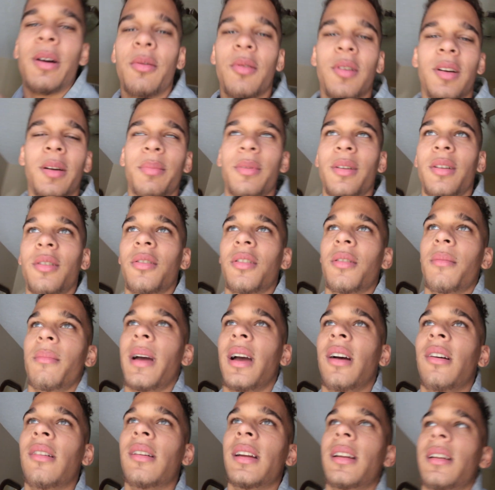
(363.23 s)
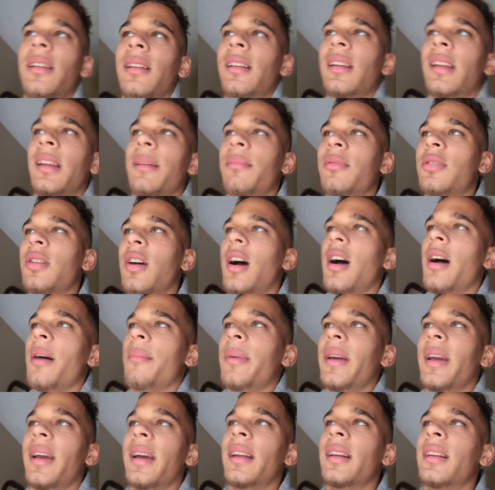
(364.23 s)
while we are up there on the mountain
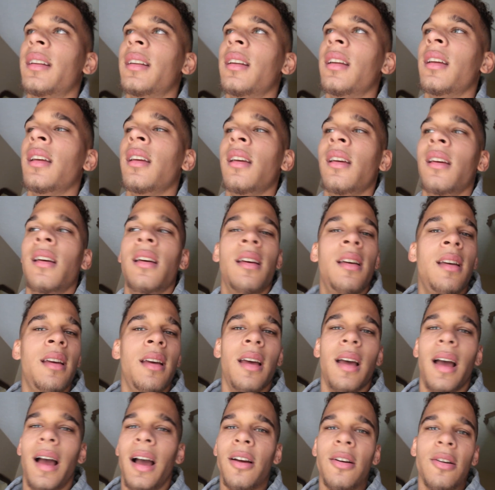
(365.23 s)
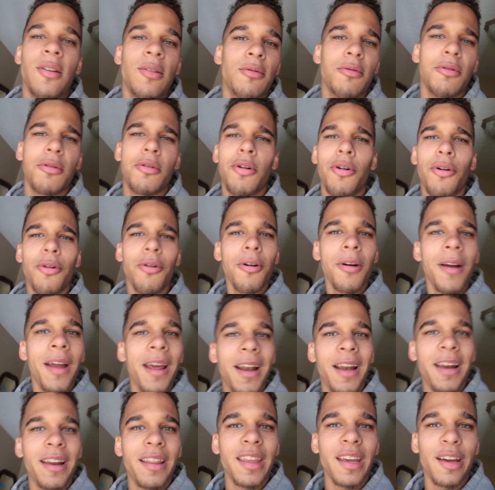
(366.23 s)
top and I couldn't record
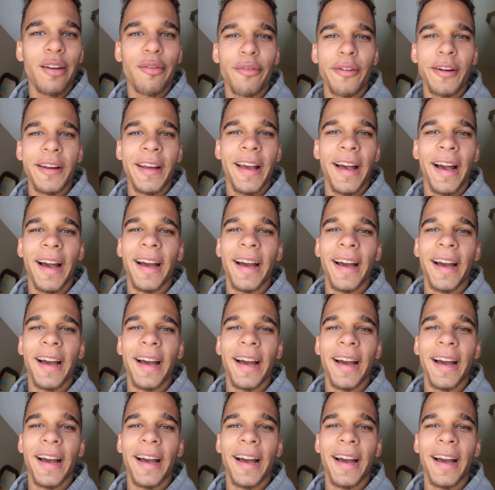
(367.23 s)
anything for you